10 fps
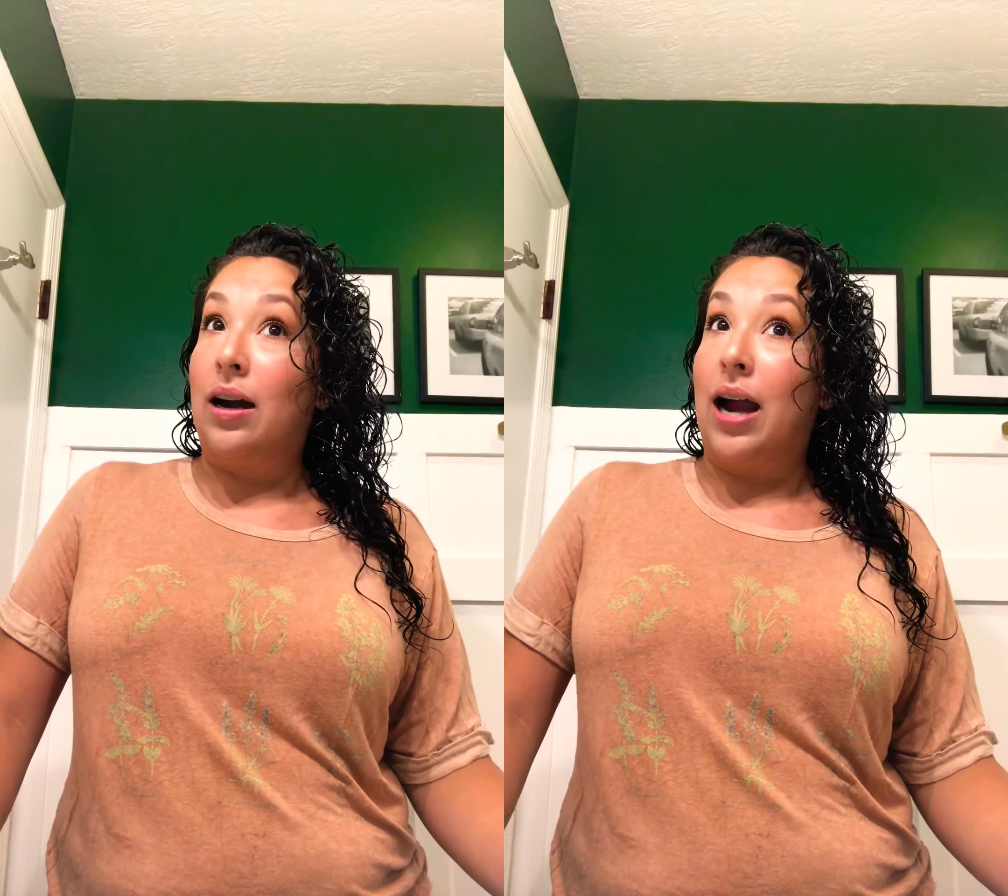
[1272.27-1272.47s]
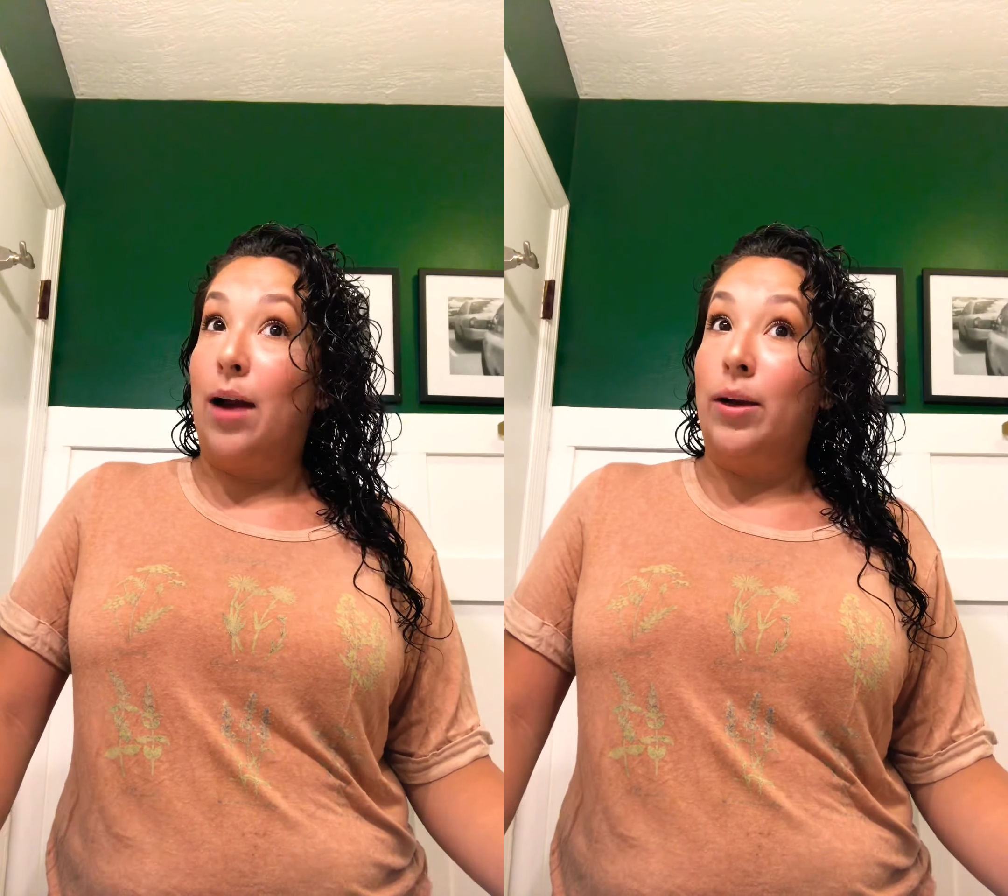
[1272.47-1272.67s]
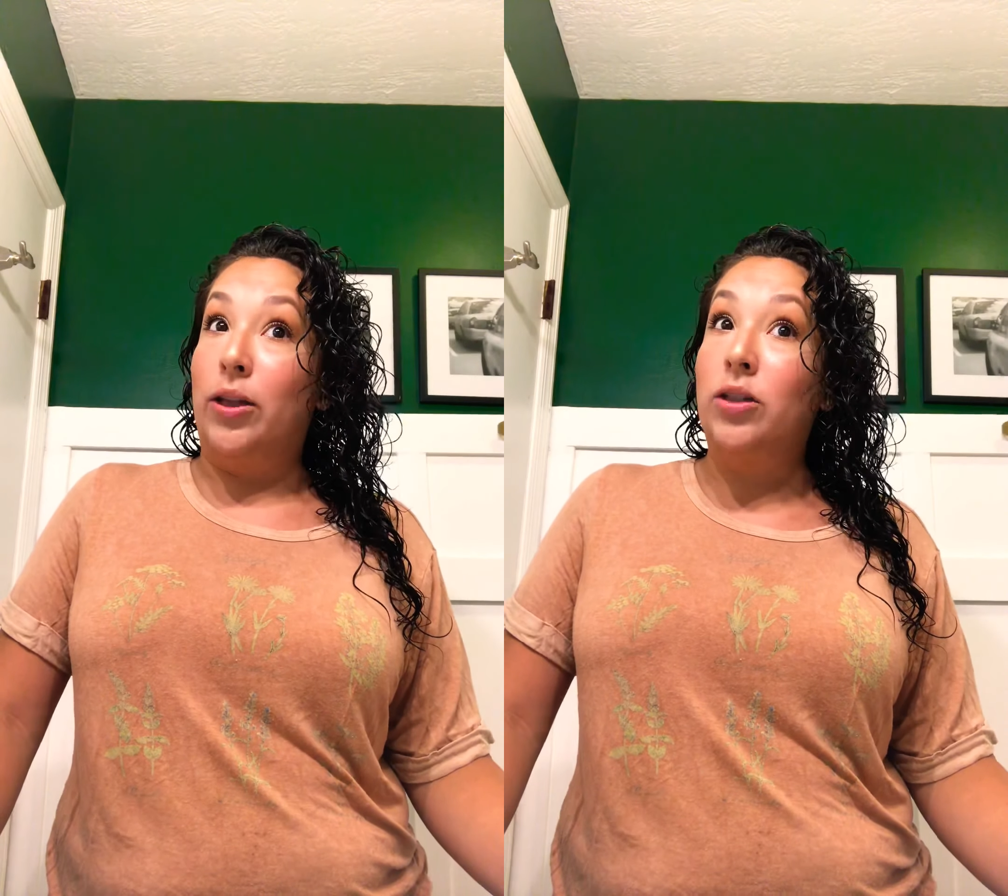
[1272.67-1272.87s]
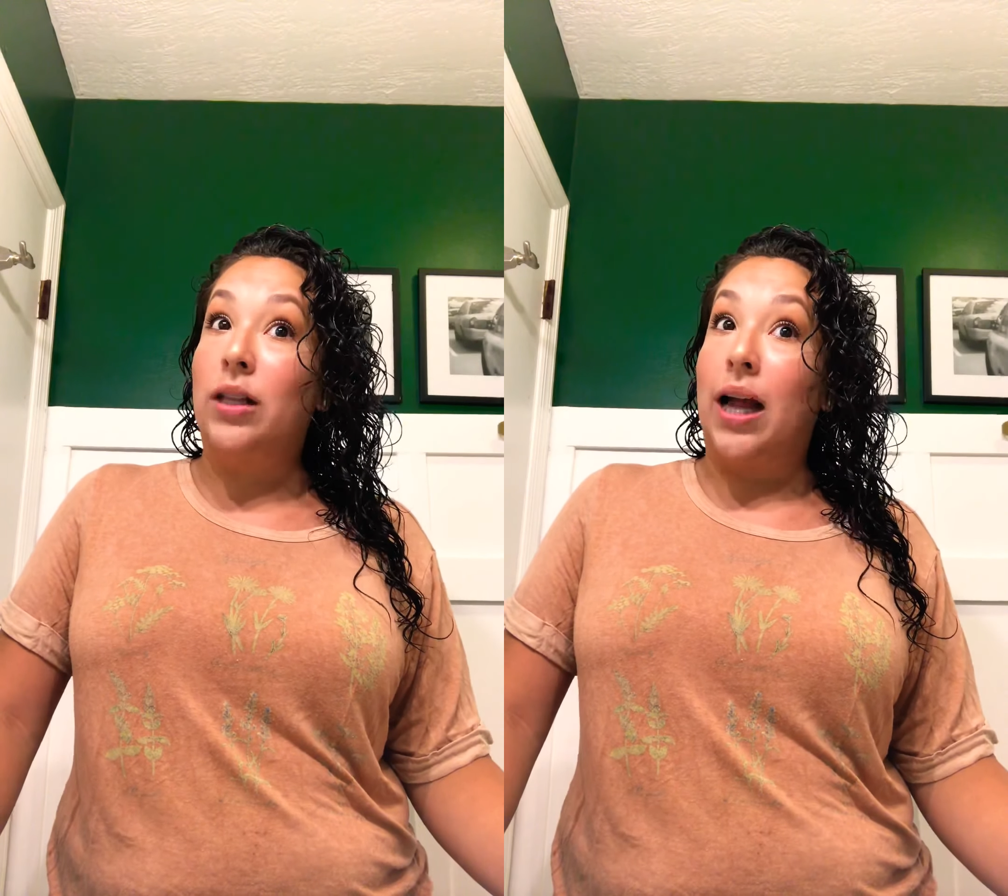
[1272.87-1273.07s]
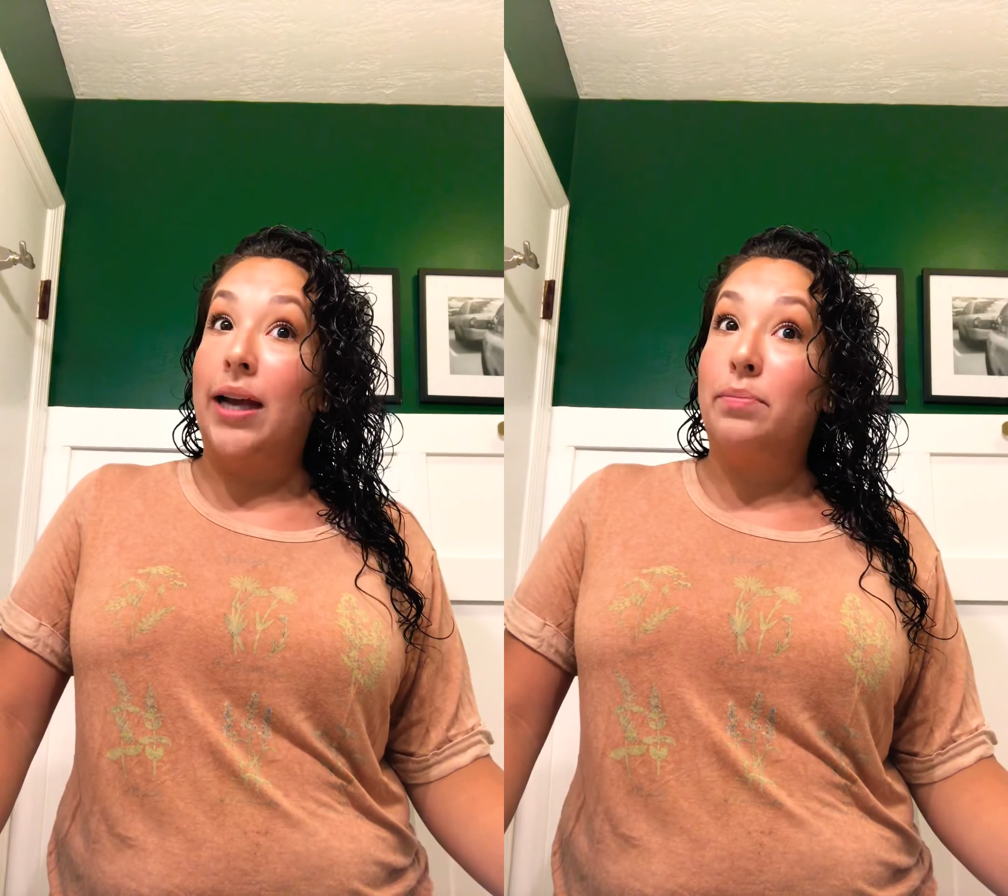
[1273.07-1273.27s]
how I look
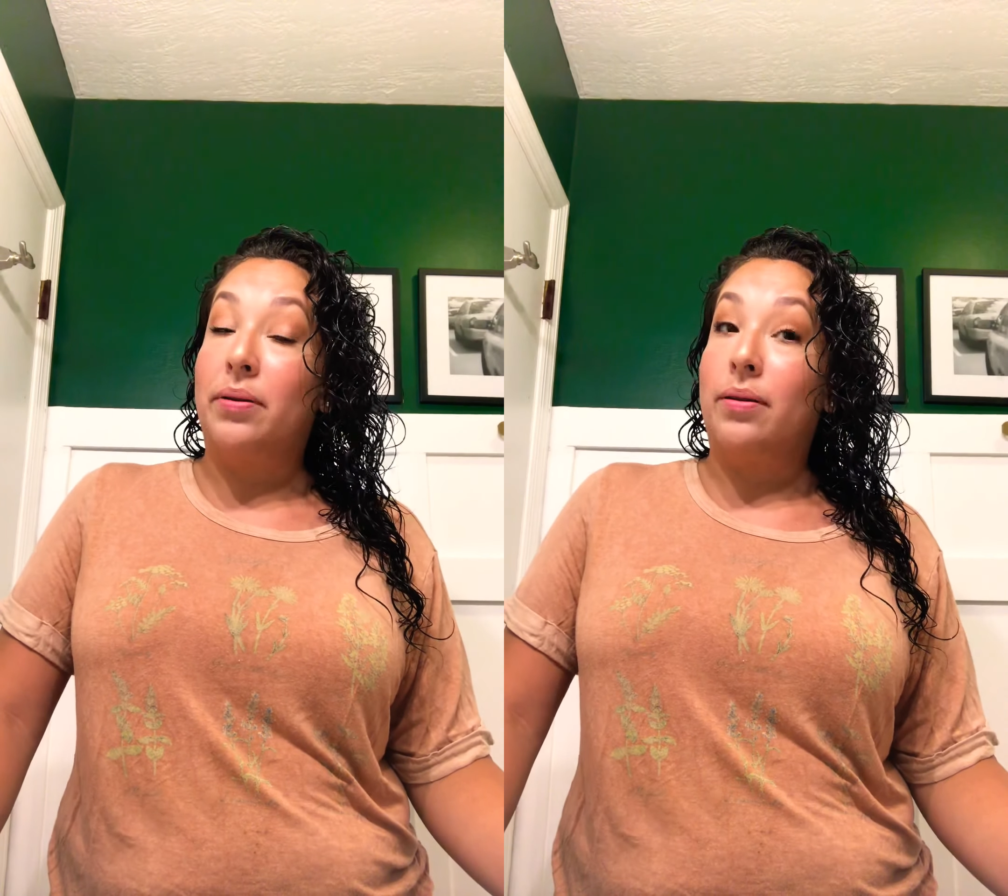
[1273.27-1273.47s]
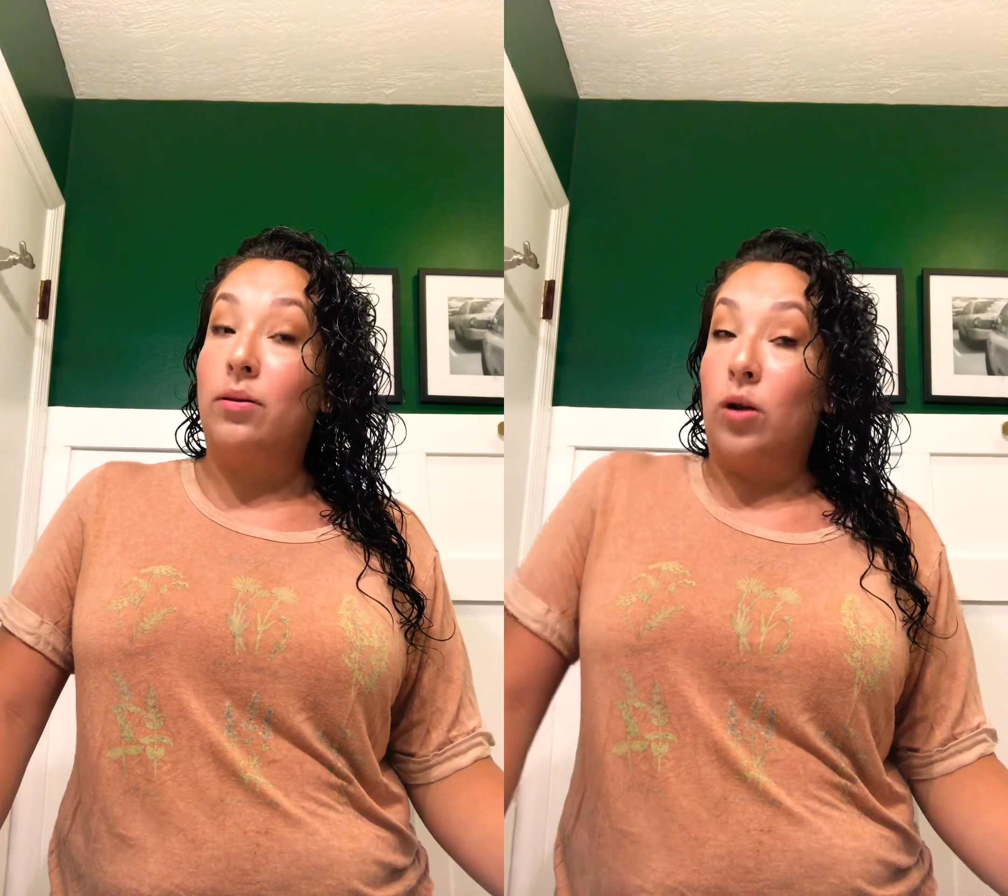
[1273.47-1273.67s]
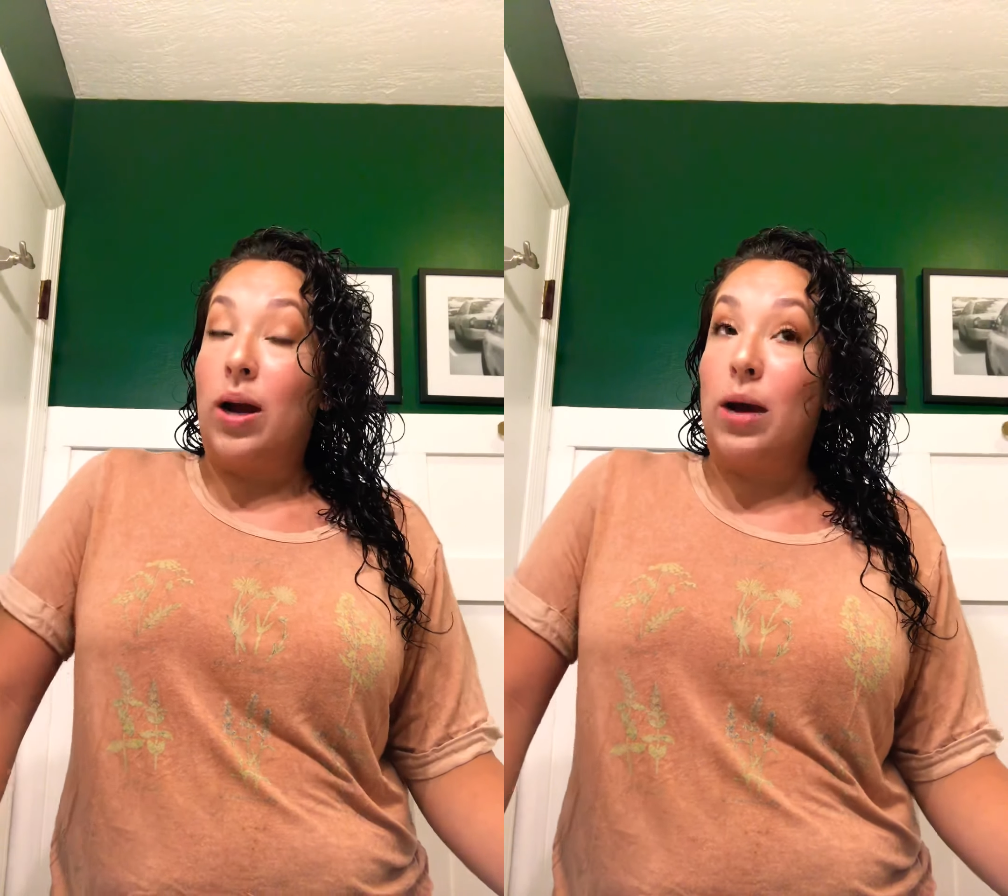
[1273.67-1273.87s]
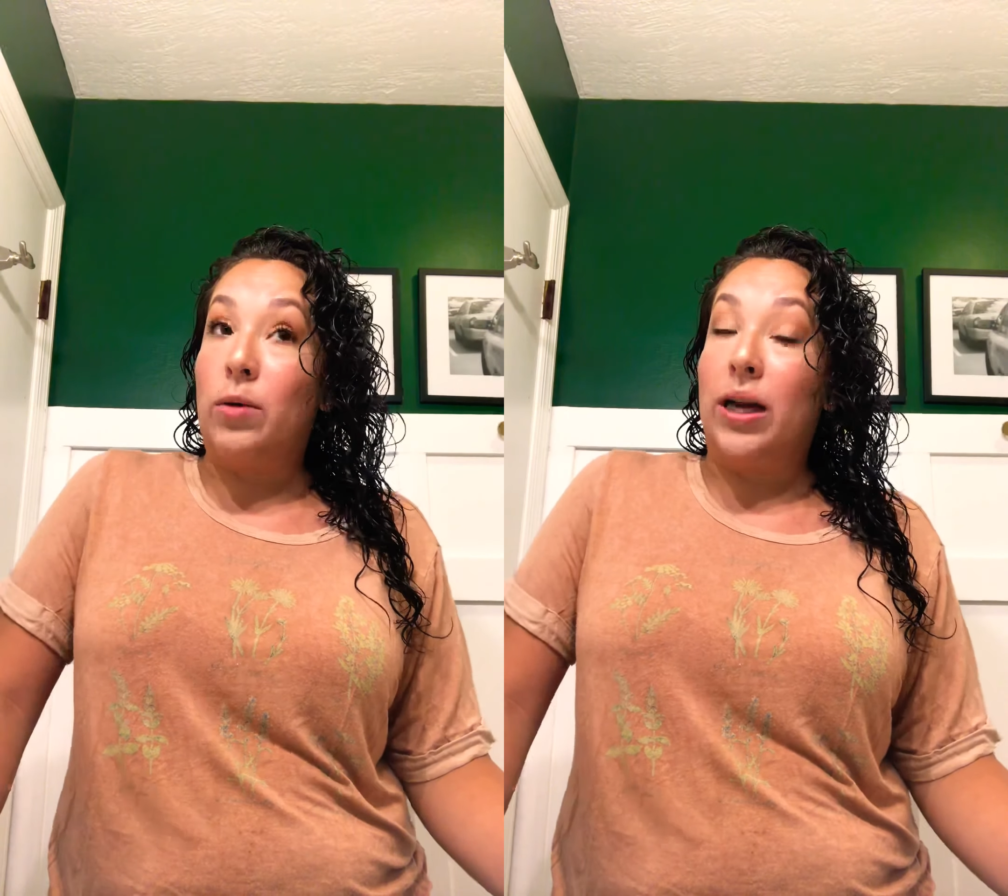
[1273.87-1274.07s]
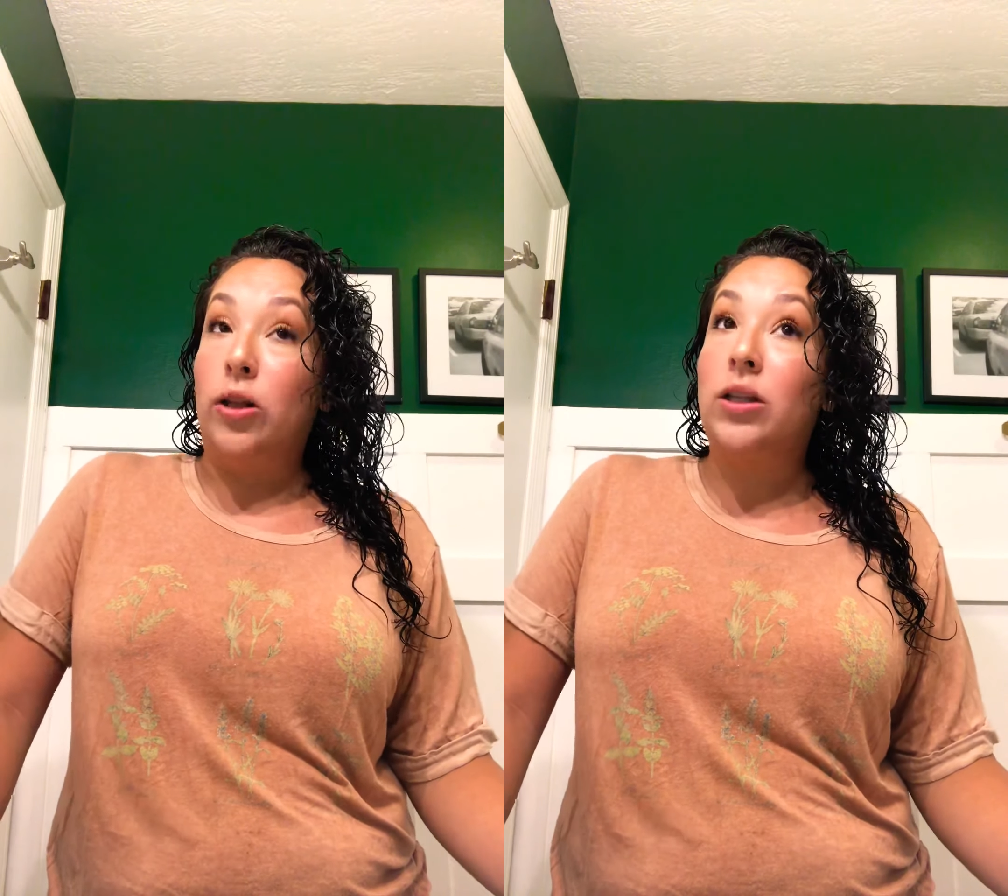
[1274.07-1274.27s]
like or what
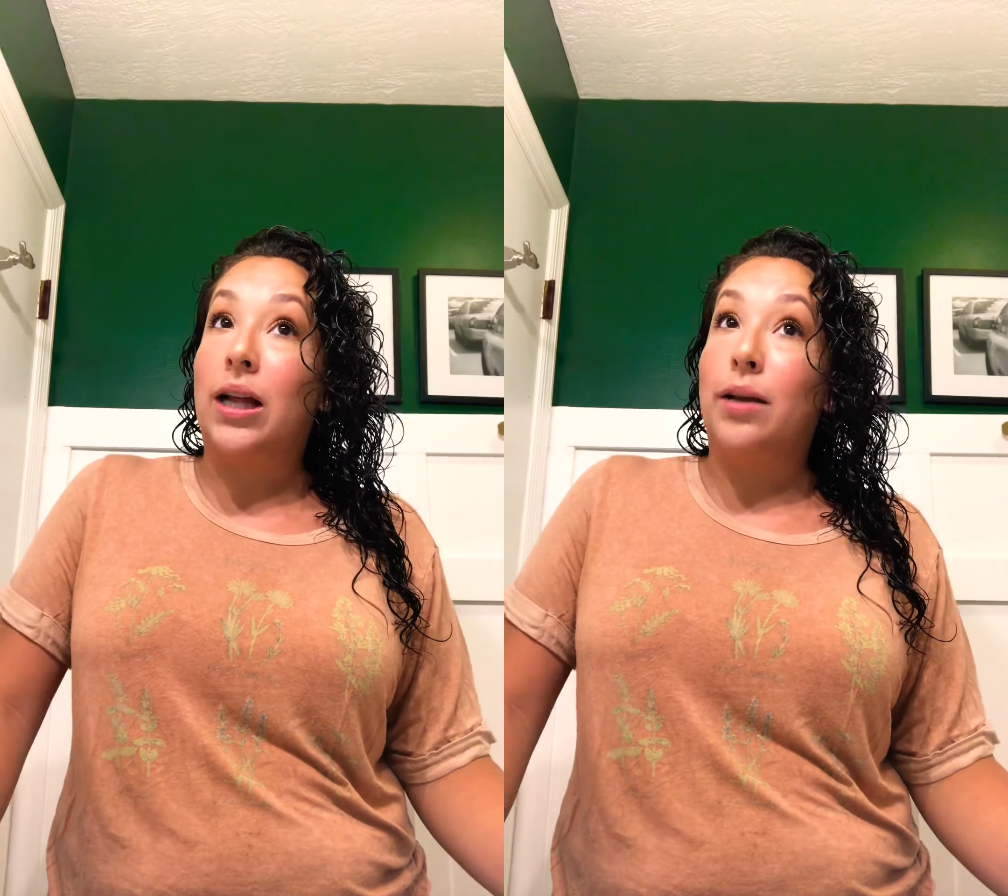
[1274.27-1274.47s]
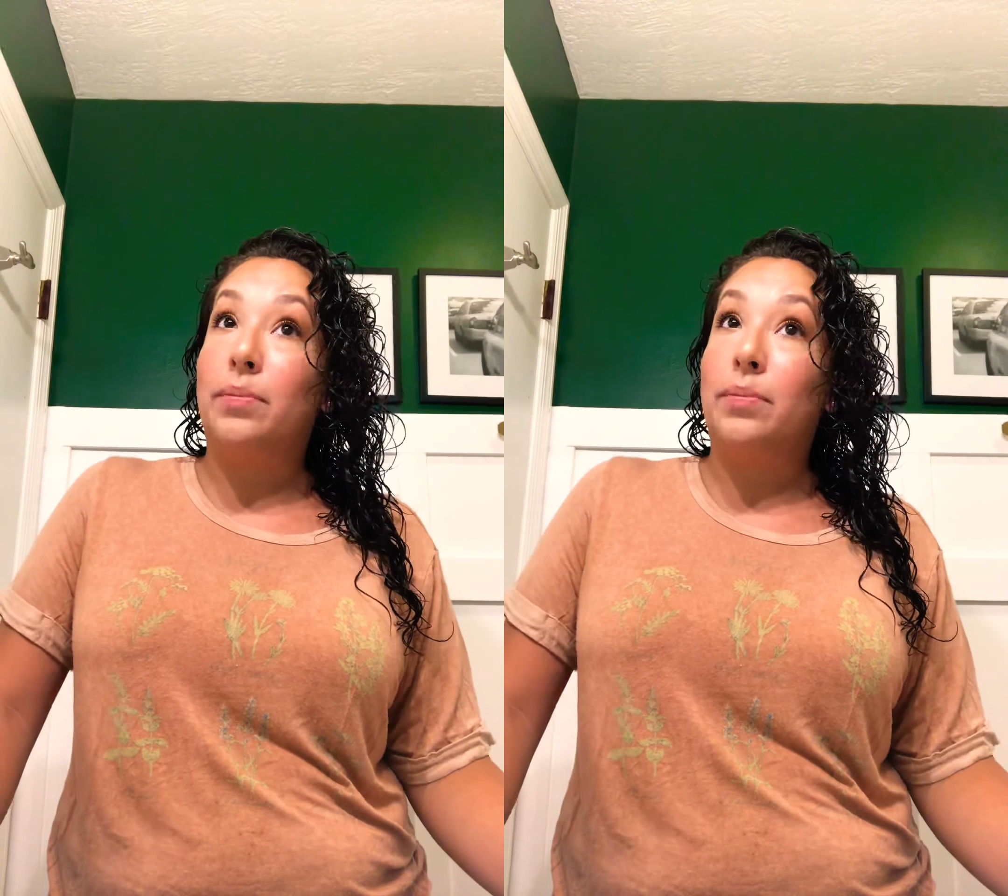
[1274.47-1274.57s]
I look like,